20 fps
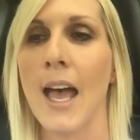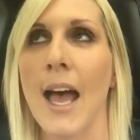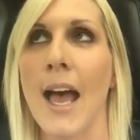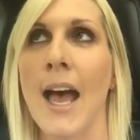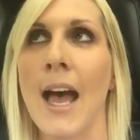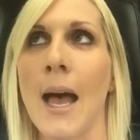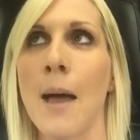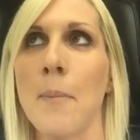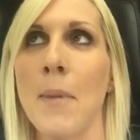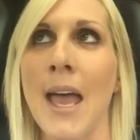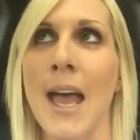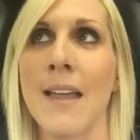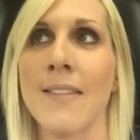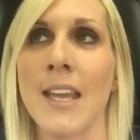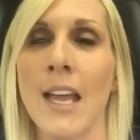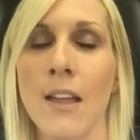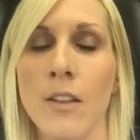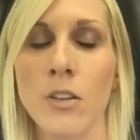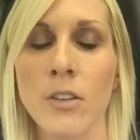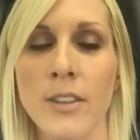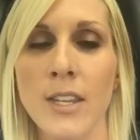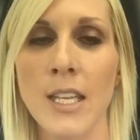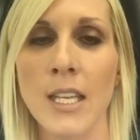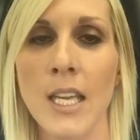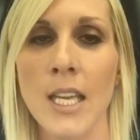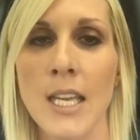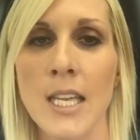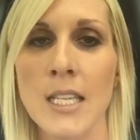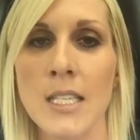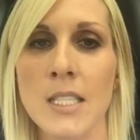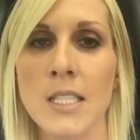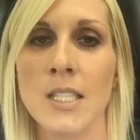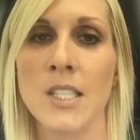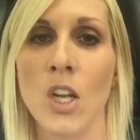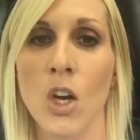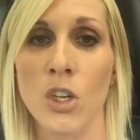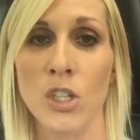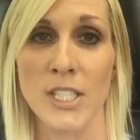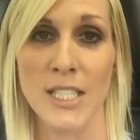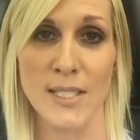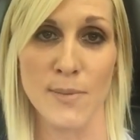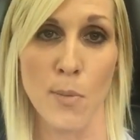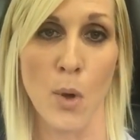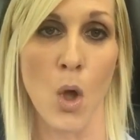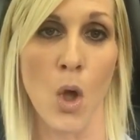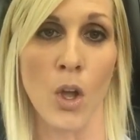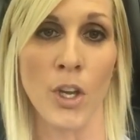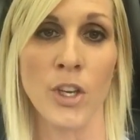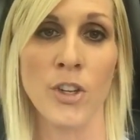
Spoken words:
And the other thing is start small.